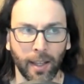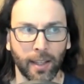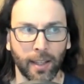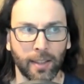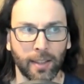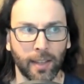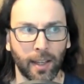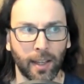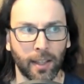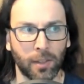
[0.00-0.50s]

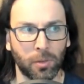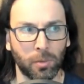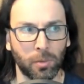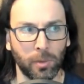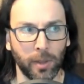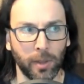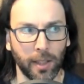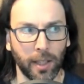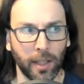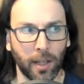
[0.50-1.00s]
is that it's
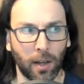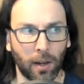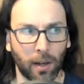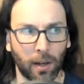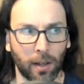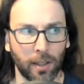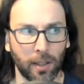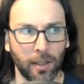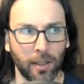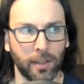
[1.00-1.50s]
really
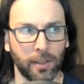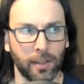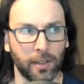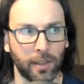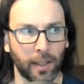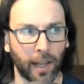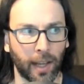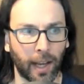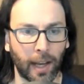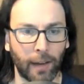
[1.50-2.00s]
hard
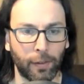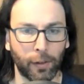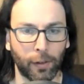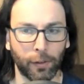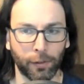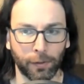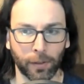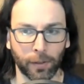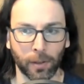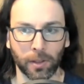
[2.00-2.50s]
to have a
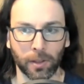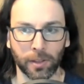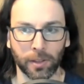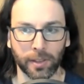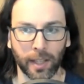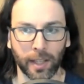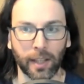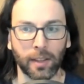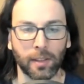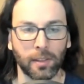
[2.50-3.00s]
full
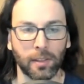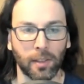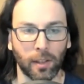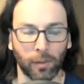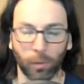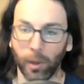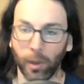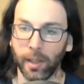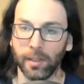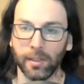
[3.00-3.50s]
sense
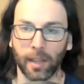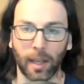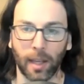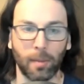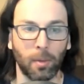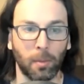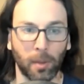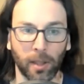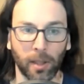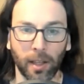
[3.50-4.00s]
of what it's
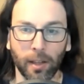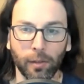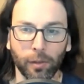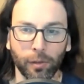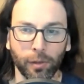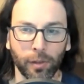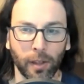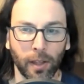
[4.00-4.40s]
capable of.